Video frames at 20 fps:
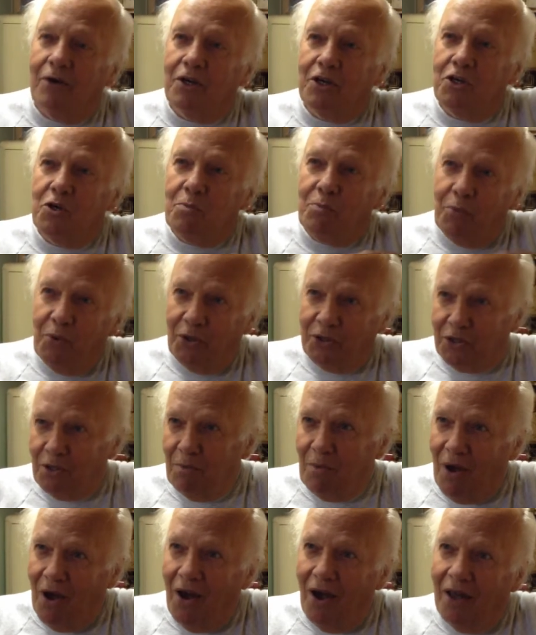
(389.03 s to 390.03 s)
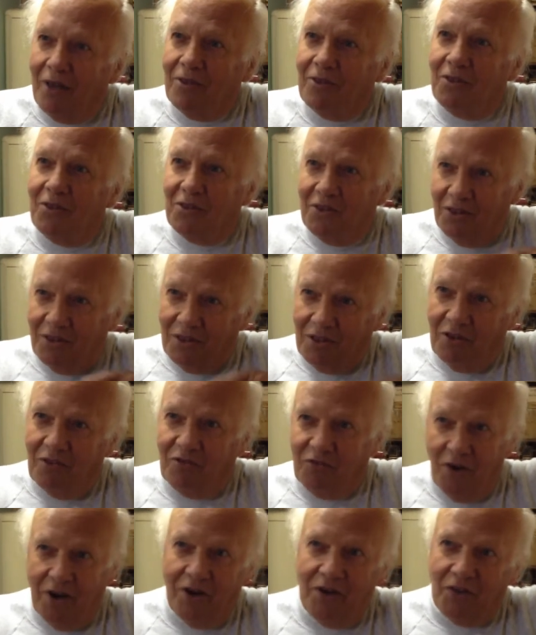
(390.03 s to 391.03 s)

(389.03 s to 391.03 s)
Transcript: And you put them on the front